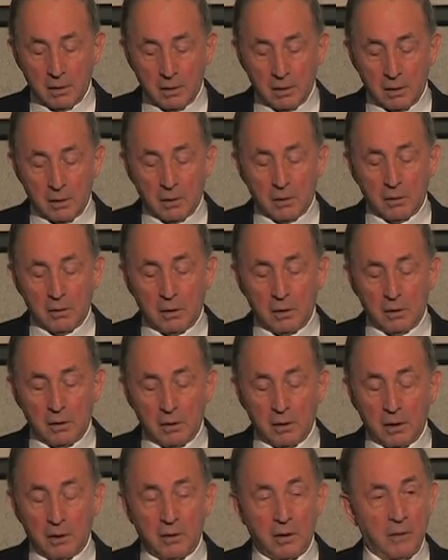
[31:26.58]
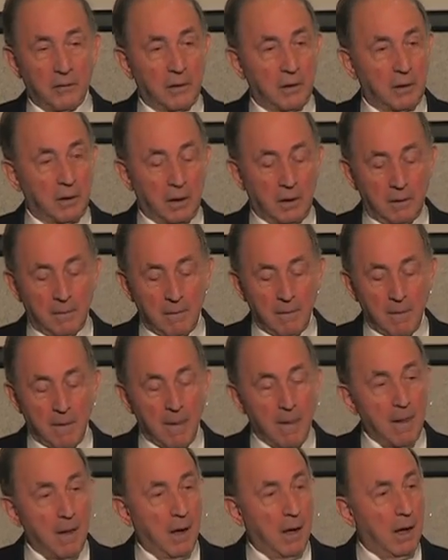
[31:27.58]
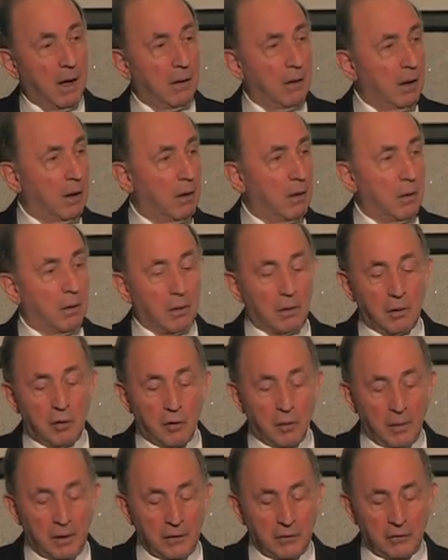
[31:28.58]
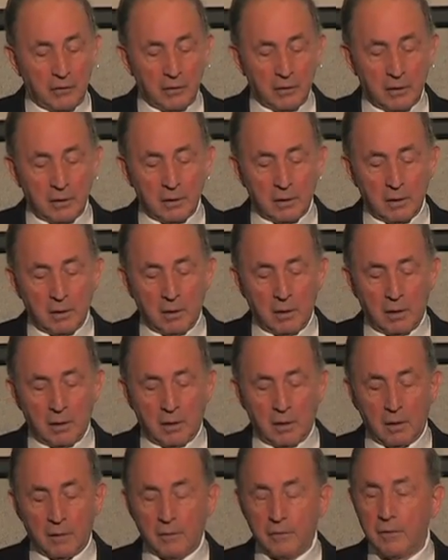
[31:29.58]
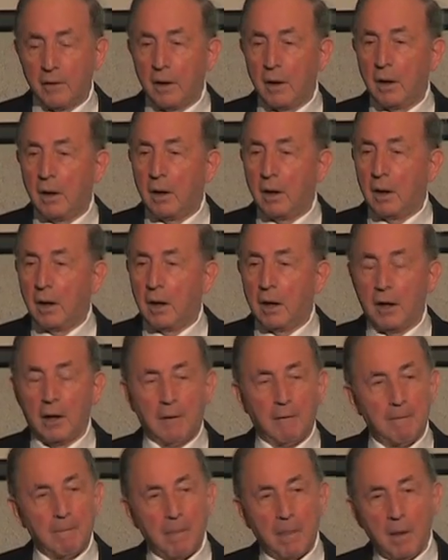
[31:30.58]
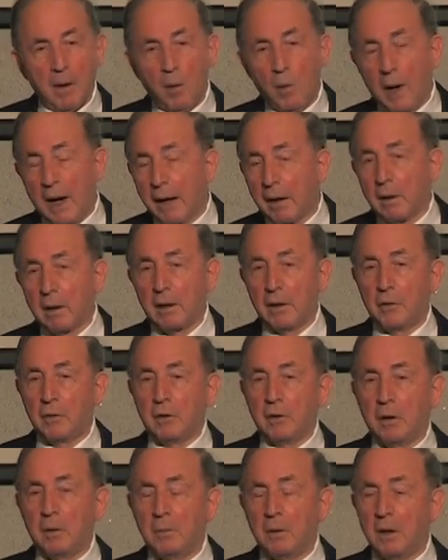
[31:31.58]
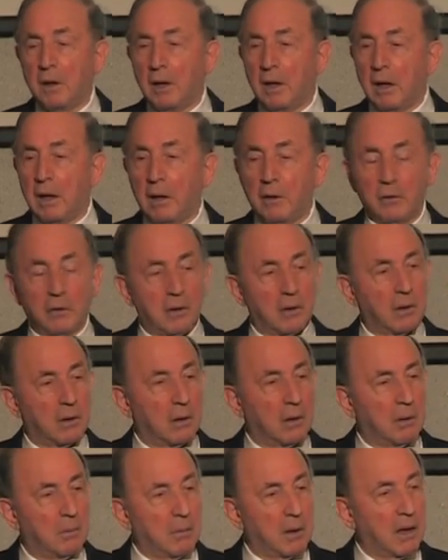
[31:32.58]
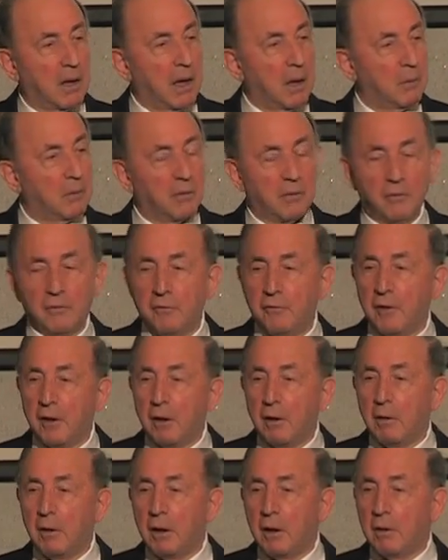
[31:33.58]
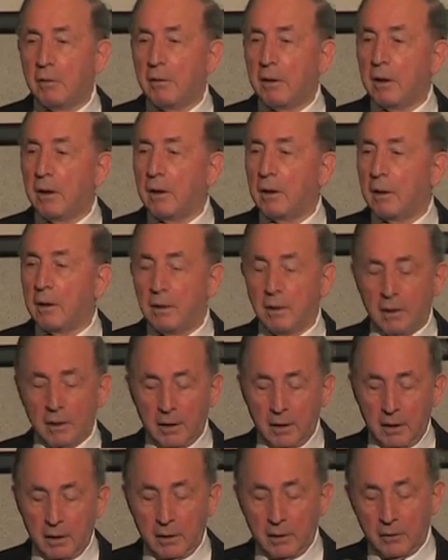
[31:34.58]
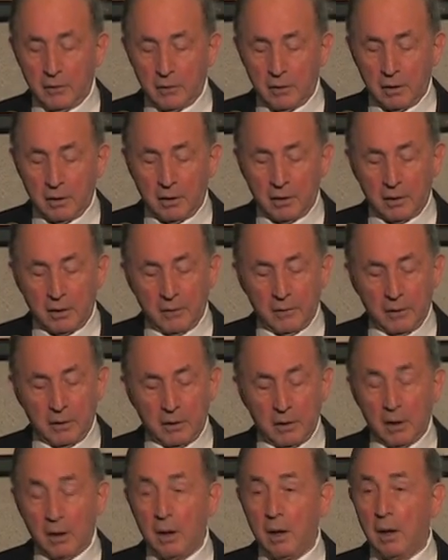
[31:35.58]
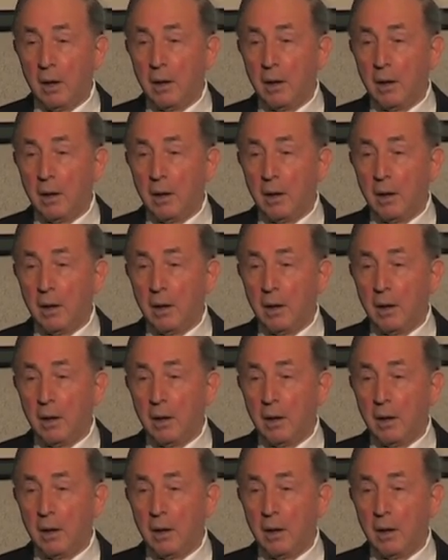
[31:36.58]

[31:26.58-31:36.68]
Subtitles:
local connectivity? And the whole question of wireless communication becomes very critical in this connectivity.